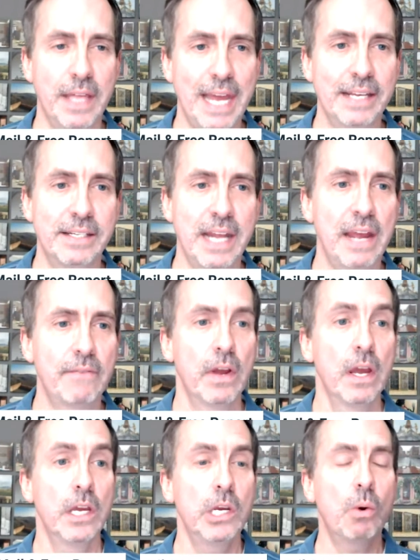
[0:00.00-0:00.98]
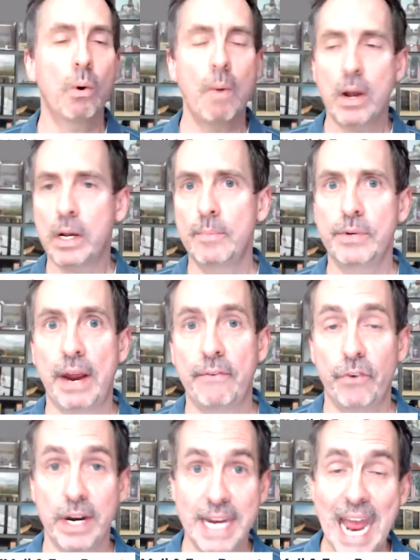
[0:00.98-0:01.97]
Thanks, Dave. You are welcome,
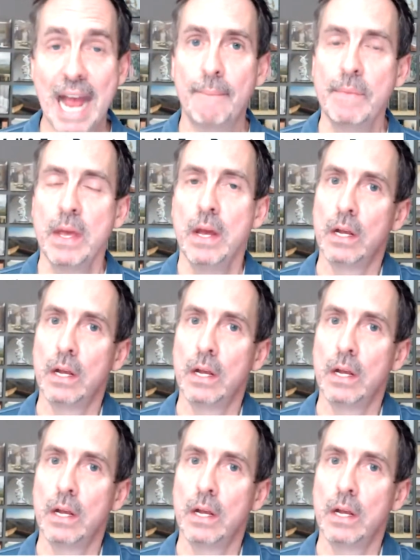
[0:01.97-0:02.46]
Jeffrey. Yeah.